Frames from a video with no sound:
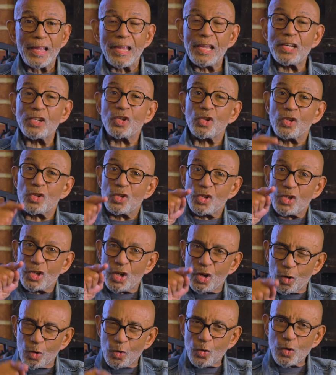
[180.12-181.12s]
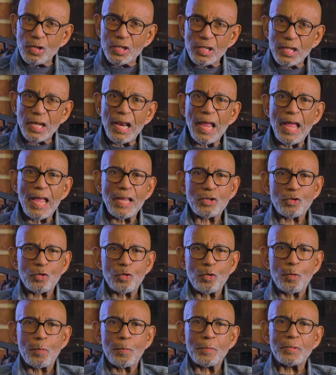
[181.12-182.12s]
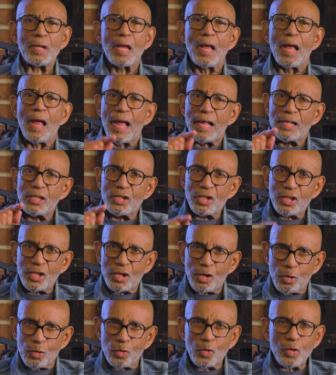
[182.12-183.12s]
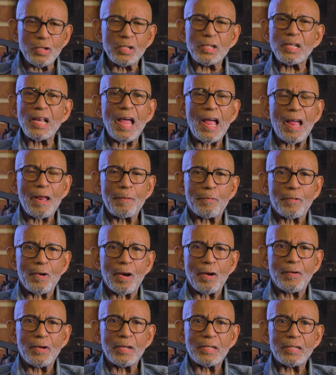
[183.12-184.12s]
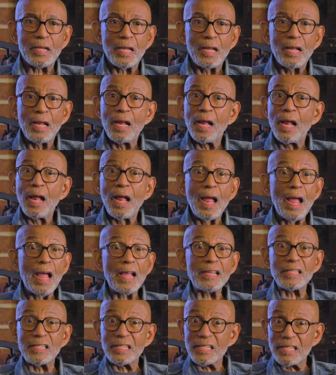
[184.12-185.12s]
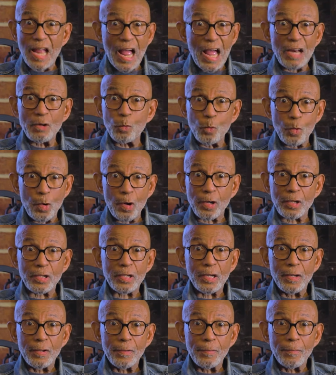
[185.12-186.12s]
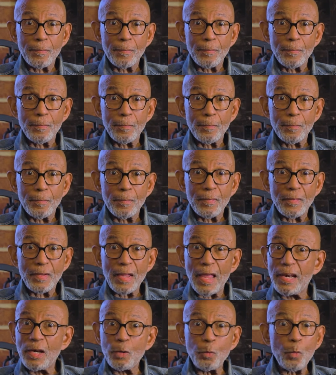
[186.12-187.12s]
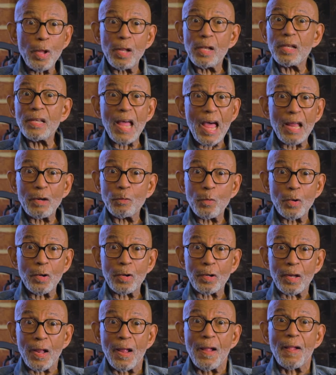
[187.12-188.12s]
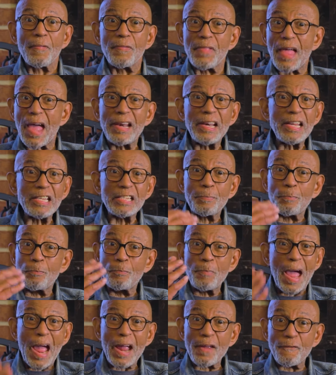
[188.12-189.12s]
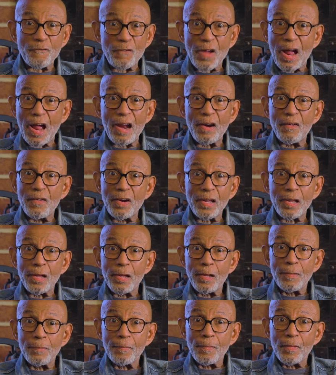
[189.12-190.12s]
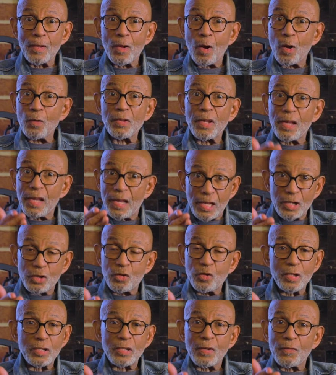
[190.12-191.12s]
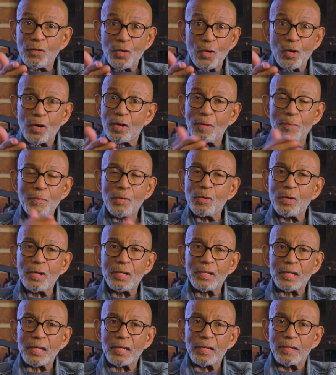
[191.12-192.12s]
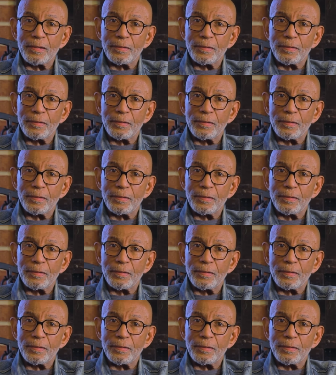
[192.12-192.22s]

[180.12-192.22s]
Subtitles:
into children's classrooms and children's libraries has not worked. And it will not work. That is backfiring on the interests of your community.